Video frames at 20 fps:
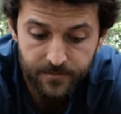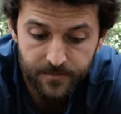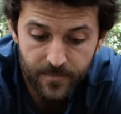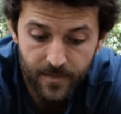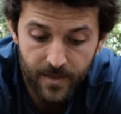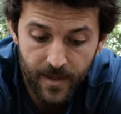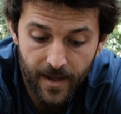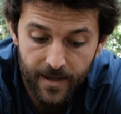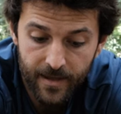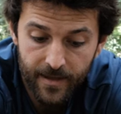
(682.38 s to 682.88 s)

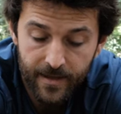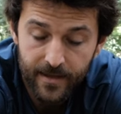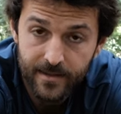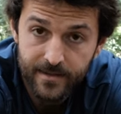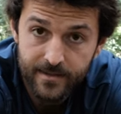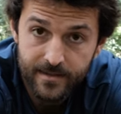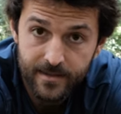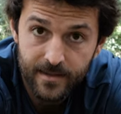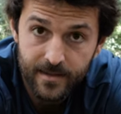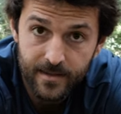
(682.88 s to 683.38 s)
that
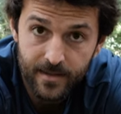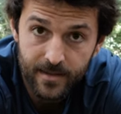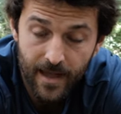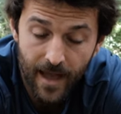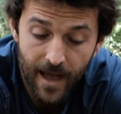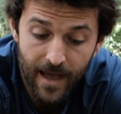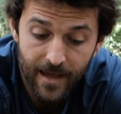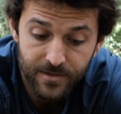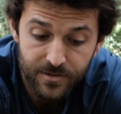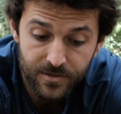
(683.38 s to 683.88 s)
is the
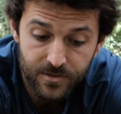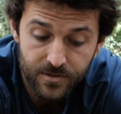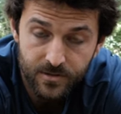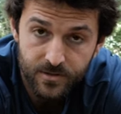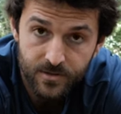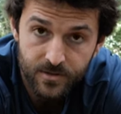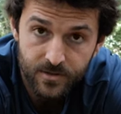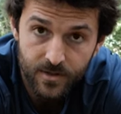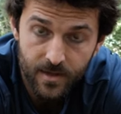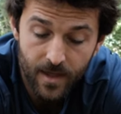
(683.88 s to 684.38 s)
ash
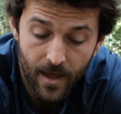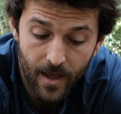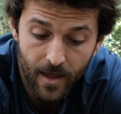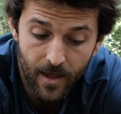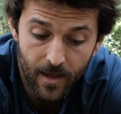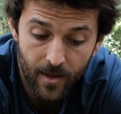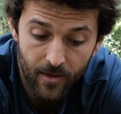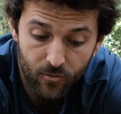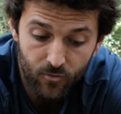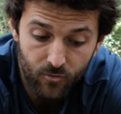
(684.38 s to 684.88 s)

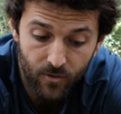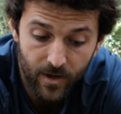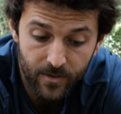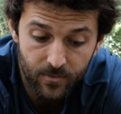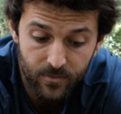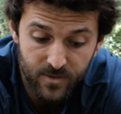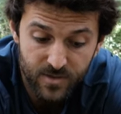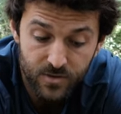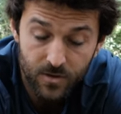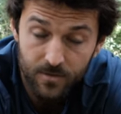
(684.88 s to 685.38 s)
uh, grate,
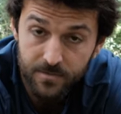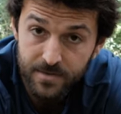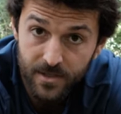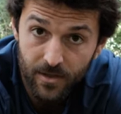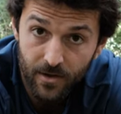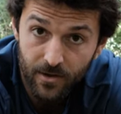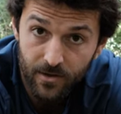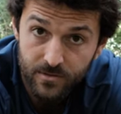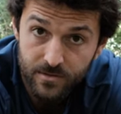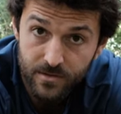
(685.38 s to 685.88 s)
which stops it
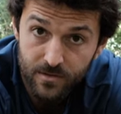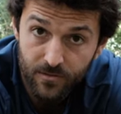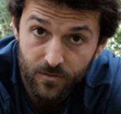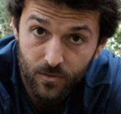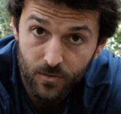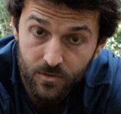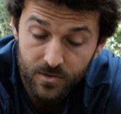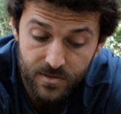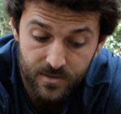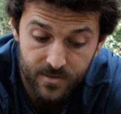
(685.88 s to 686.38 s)
going onto the
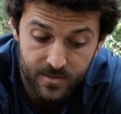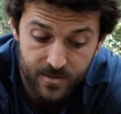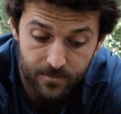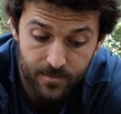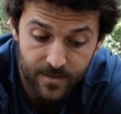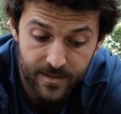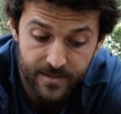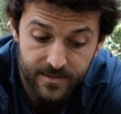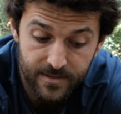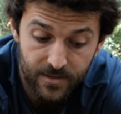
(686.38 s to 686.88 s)
floor, so it's
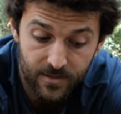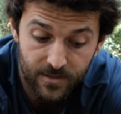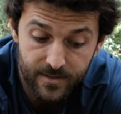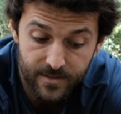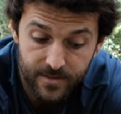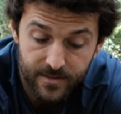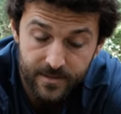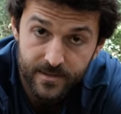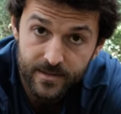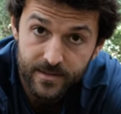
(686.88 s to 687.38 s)
completely solid.
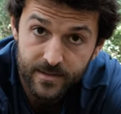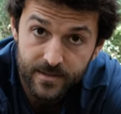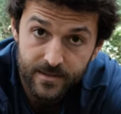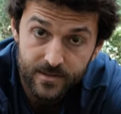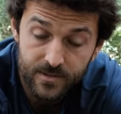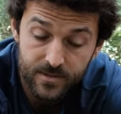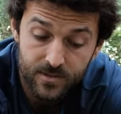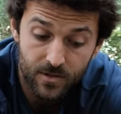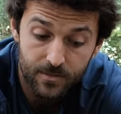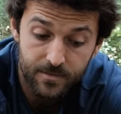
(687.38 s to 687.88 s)

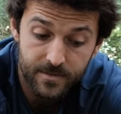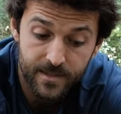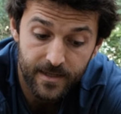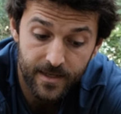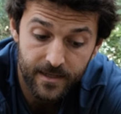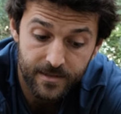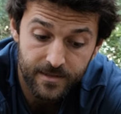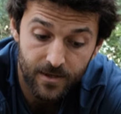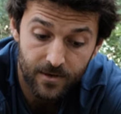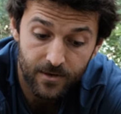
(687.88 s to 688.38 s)
Stops in the
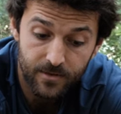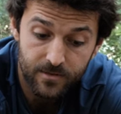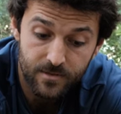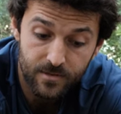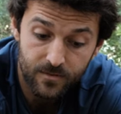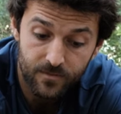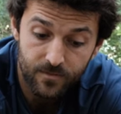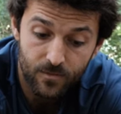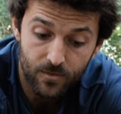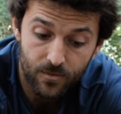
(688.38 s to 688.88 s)
ash going onto the
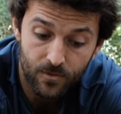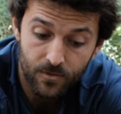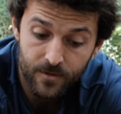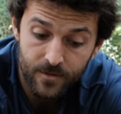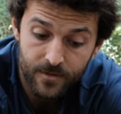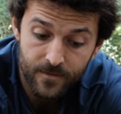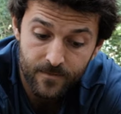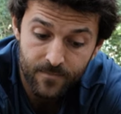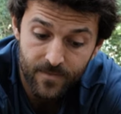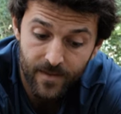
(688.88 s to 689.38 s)
floor.
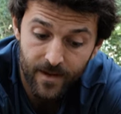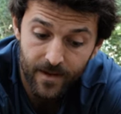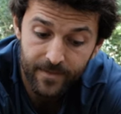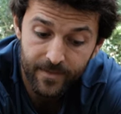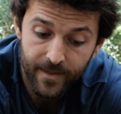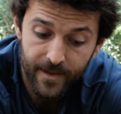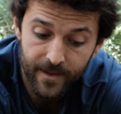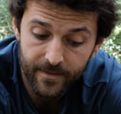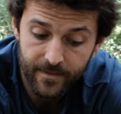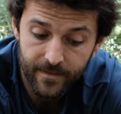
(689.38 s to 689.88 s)
And
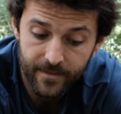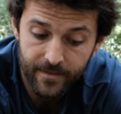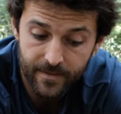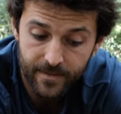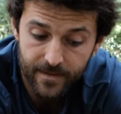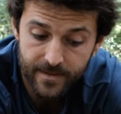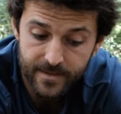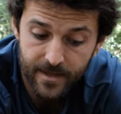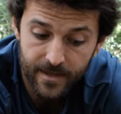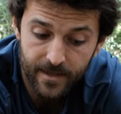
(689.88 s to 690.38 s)
then
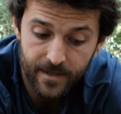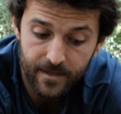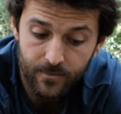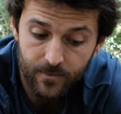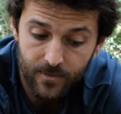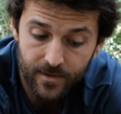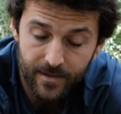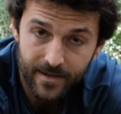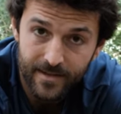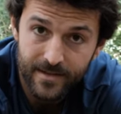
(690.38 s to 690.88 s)
the second
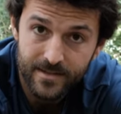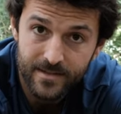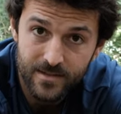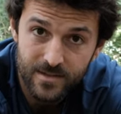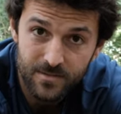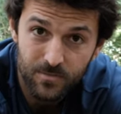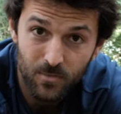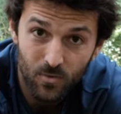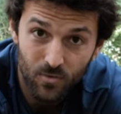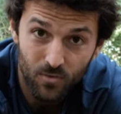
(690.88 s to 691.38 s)
one is a
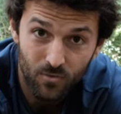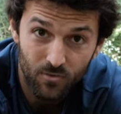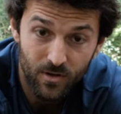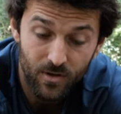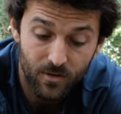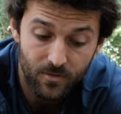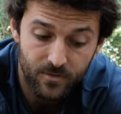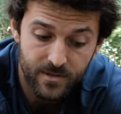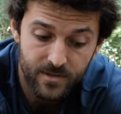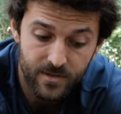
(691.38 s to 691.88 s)
small
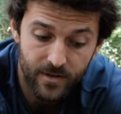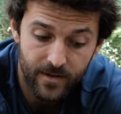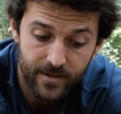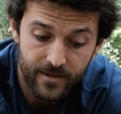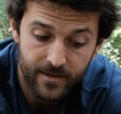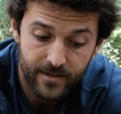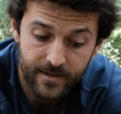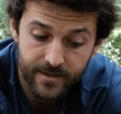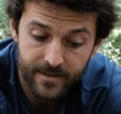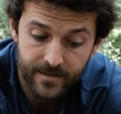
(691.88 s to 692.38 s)
grill, so it,
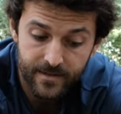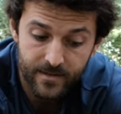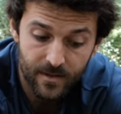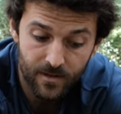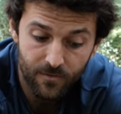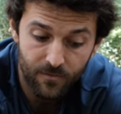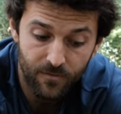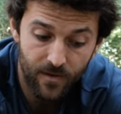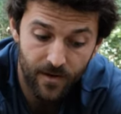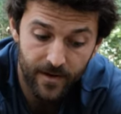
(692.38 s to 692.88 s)

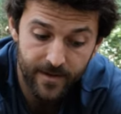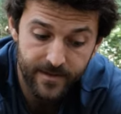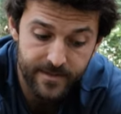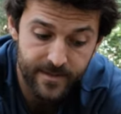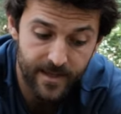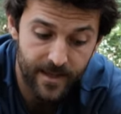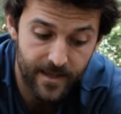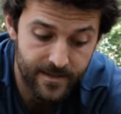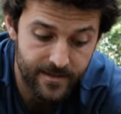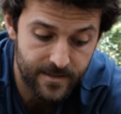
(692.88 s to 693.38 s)
the fire
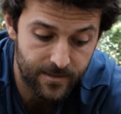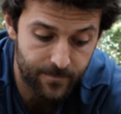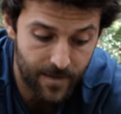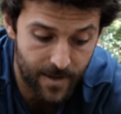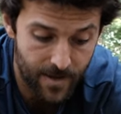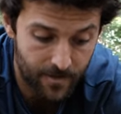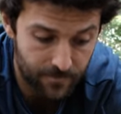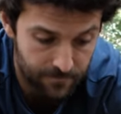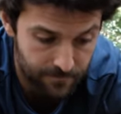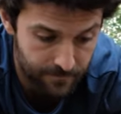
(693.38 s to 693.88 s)
stays
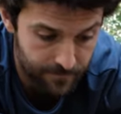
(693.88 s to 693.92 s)
about